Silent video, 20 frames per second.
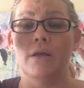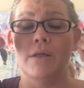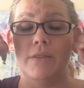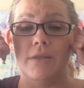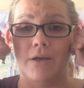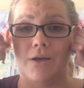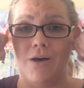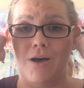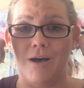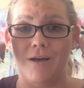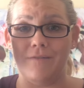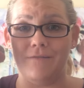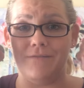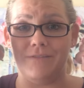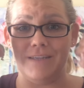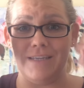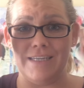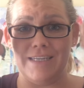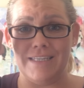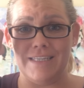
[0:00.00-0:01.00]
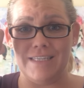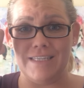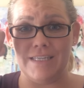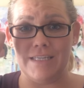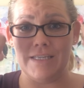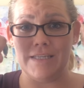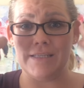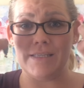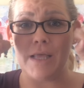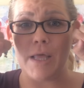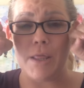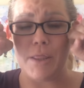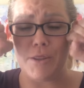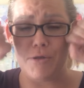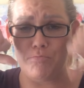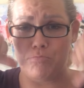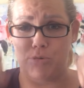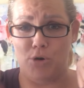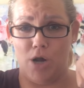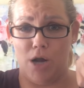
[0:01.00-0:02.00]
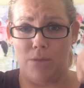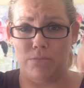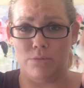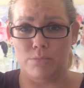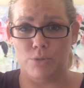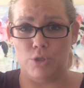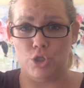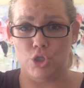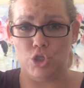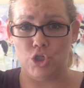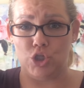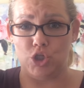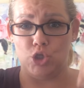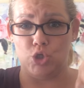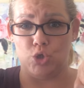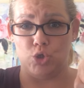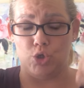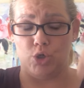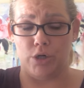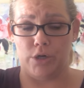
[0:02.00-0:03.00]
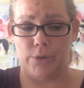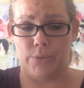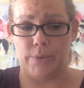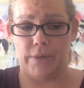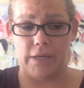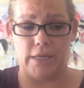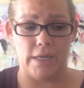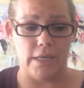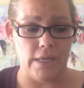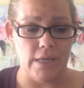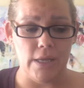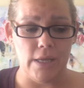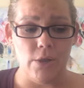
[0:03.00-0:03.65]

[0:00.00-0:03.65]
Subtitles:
The conflict is the problem in the story.